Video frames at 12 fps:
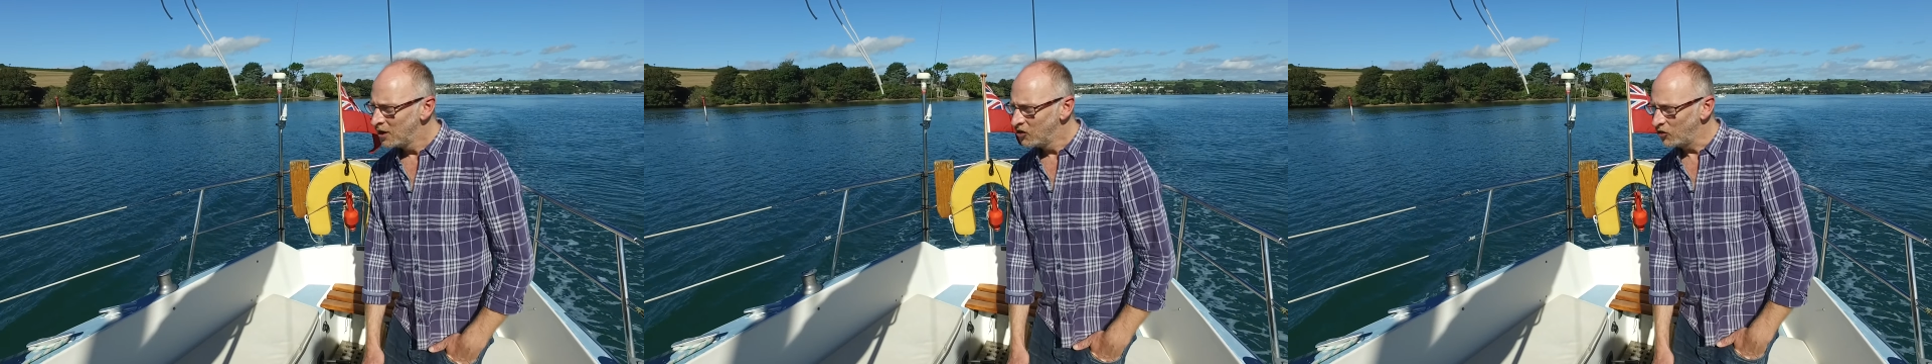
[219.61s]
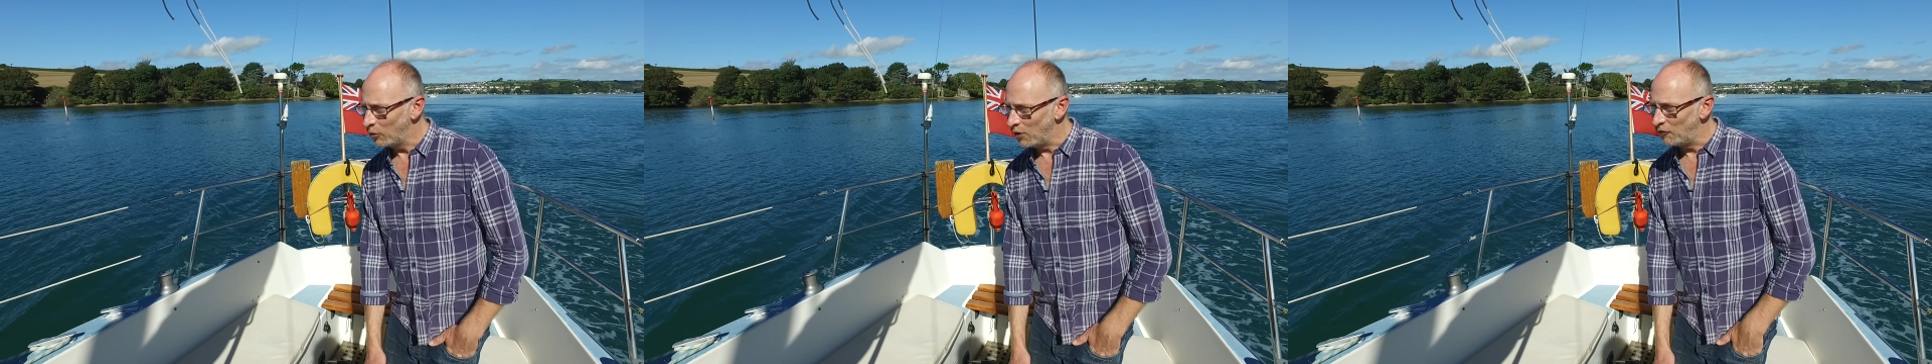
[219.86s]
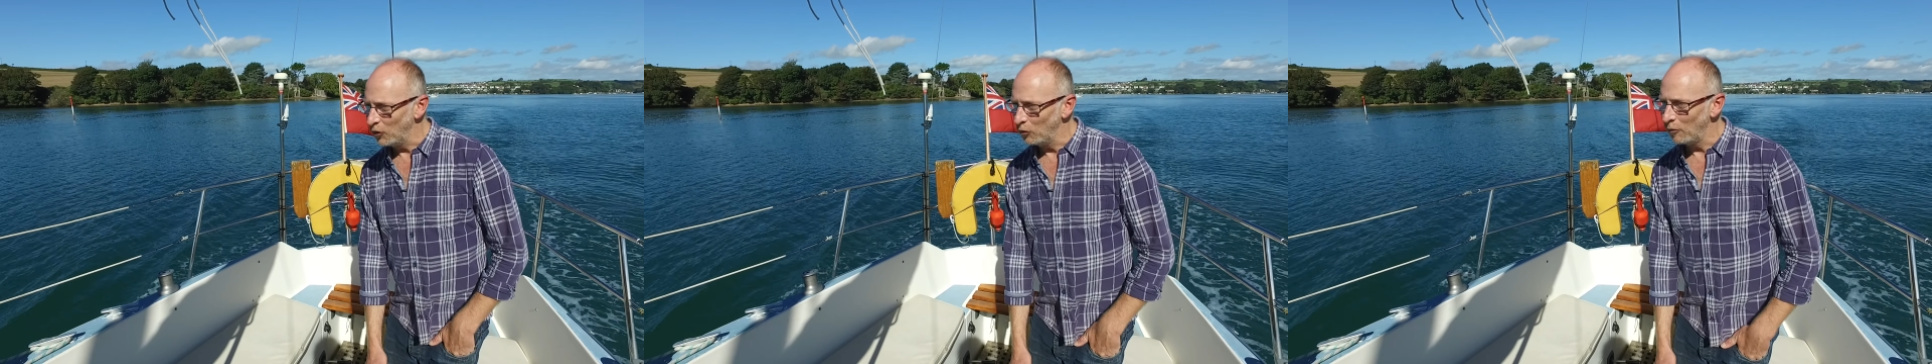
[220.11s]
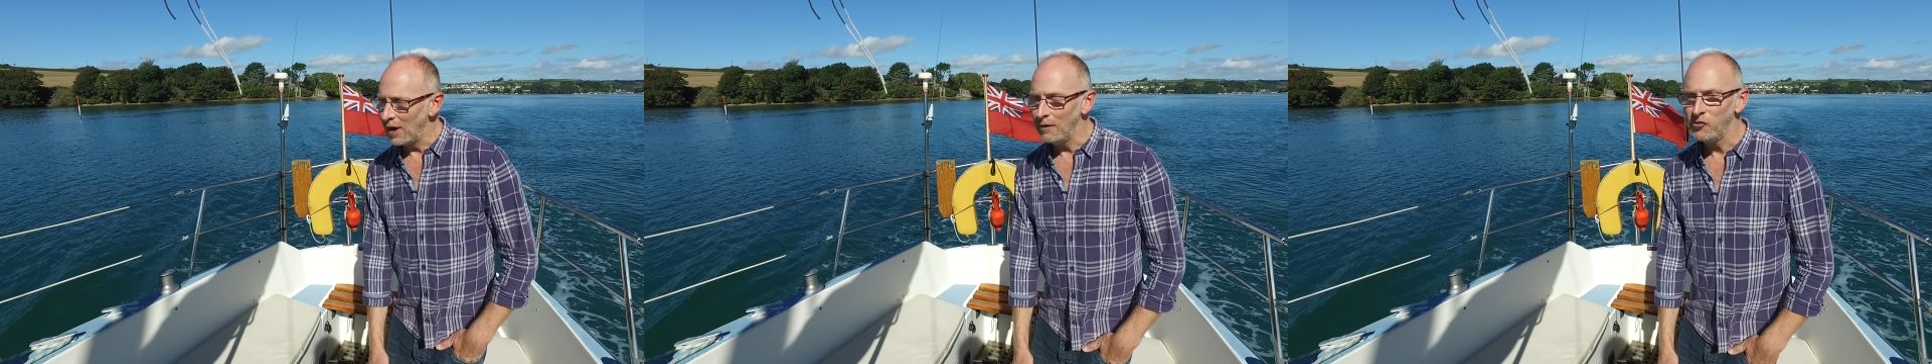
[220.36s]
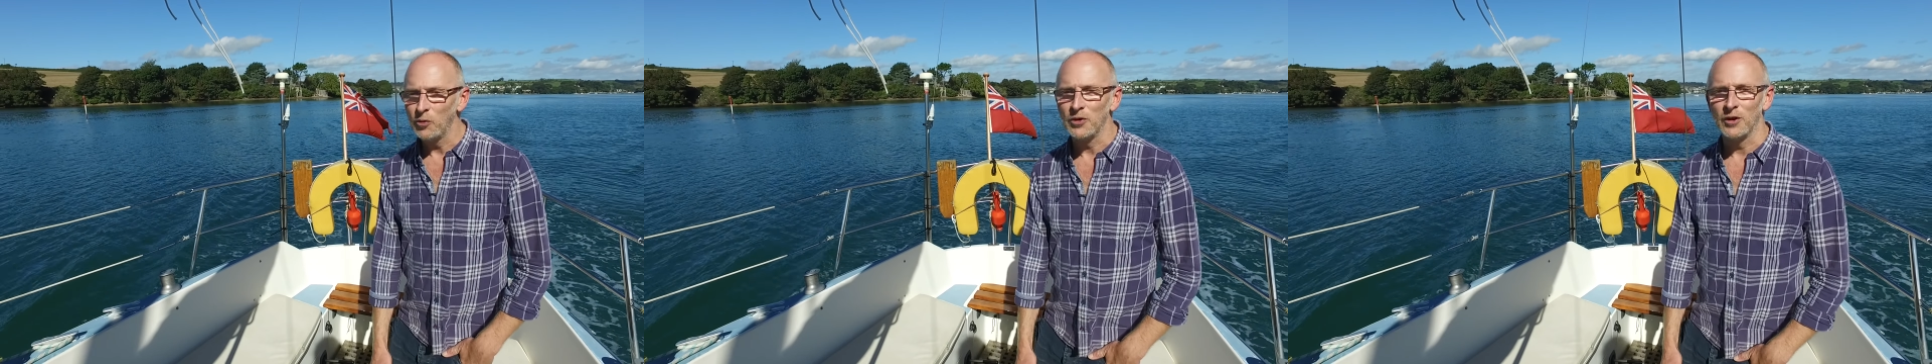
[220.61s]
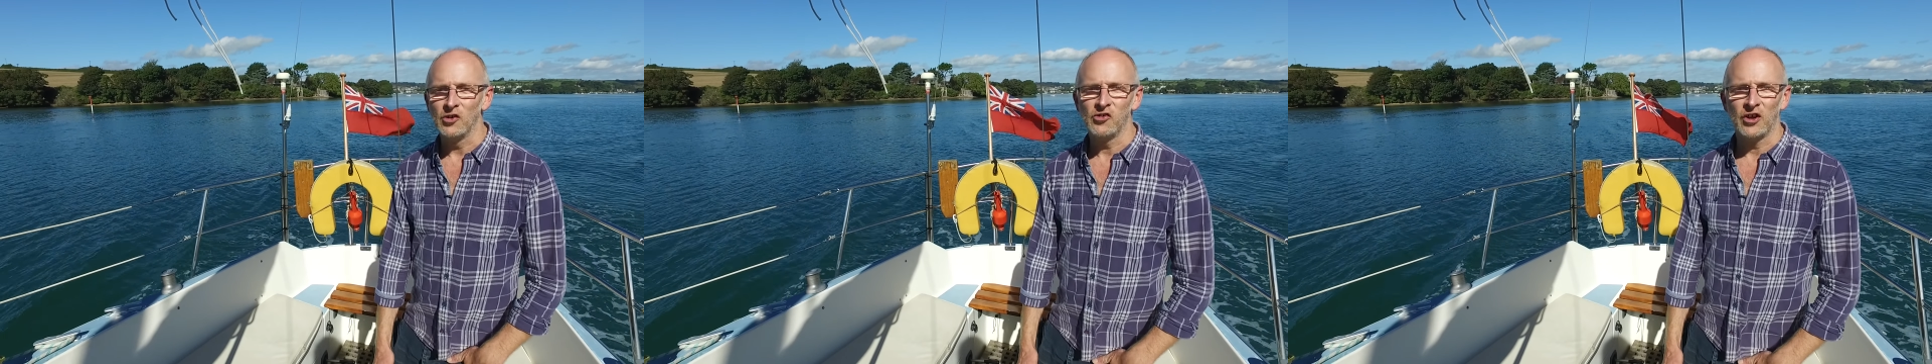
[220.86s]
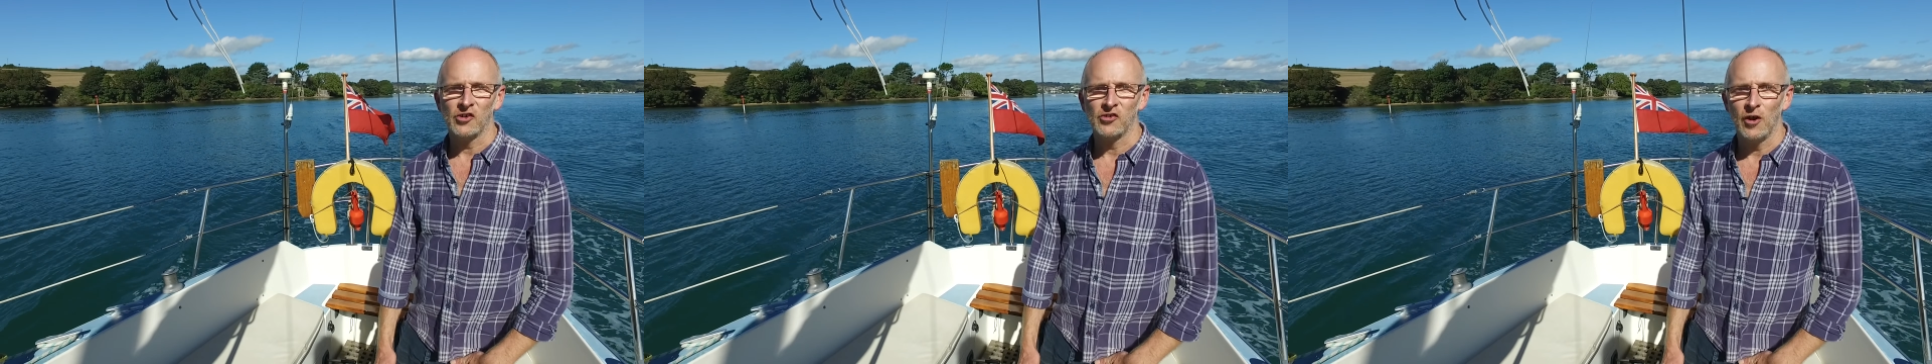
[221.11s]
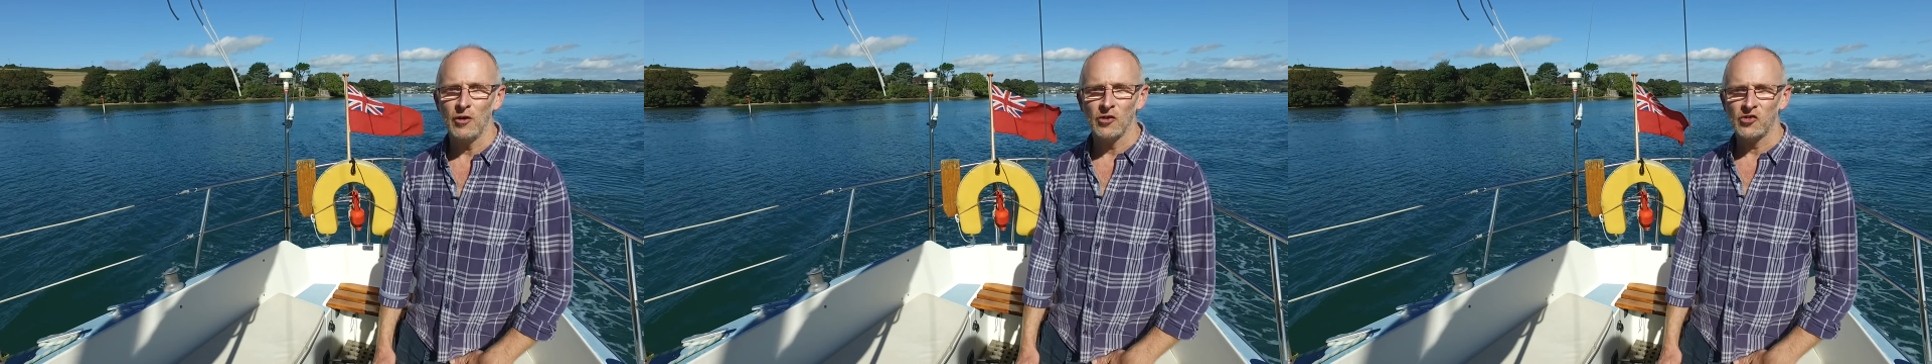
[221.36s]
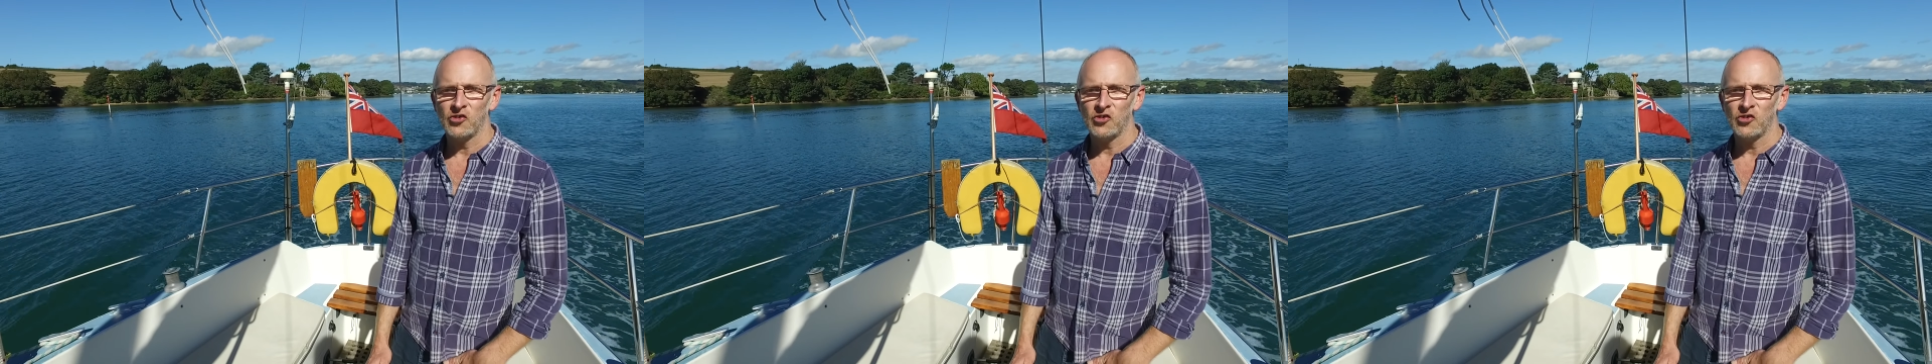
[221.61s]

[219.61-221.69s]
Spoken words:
So we're at full revs, we're doing 6 knots.